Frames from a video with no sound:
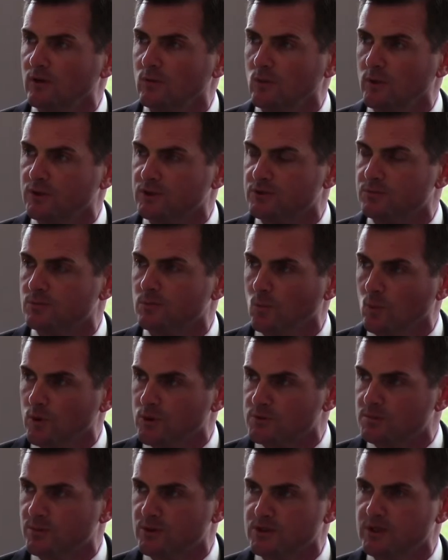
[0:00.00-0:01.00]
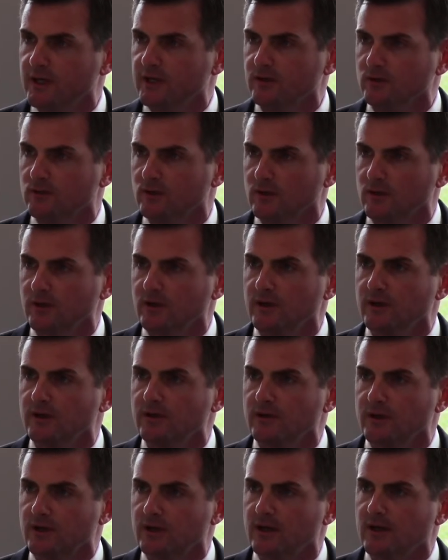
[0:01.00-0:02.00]
which was particularly
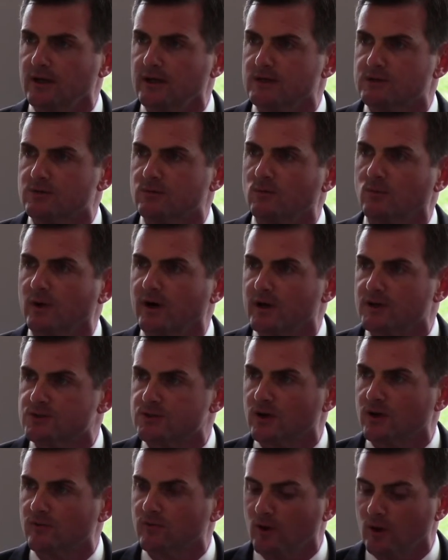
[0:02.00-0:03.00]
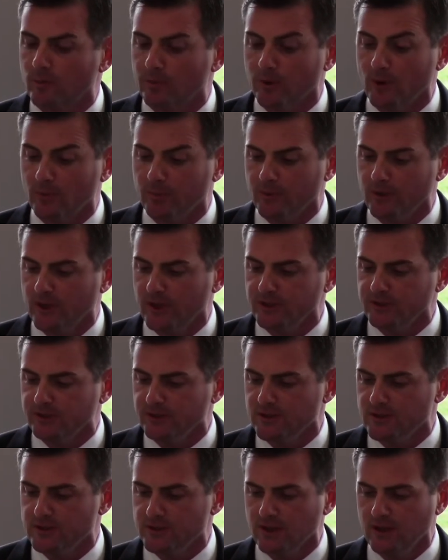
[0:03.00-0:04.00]
the case when I served on
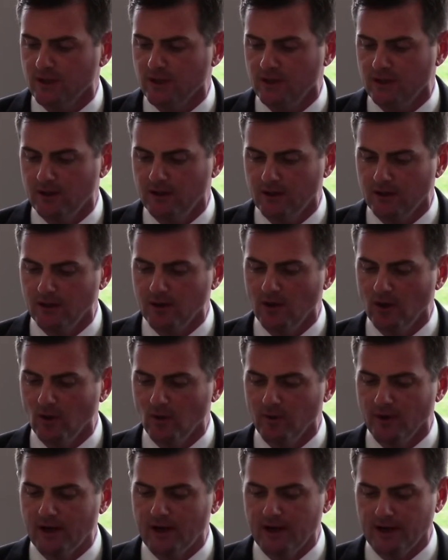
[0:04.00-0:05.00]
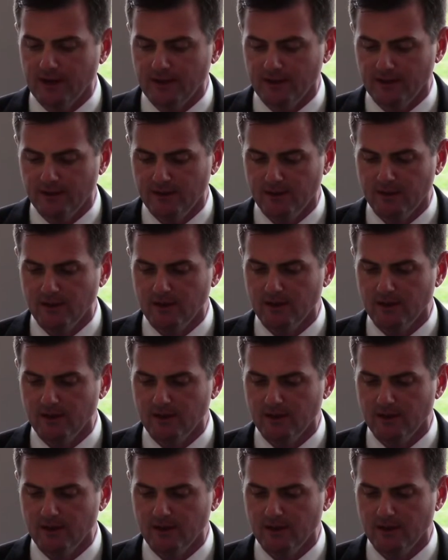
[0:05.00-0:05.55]
appropriations in '09,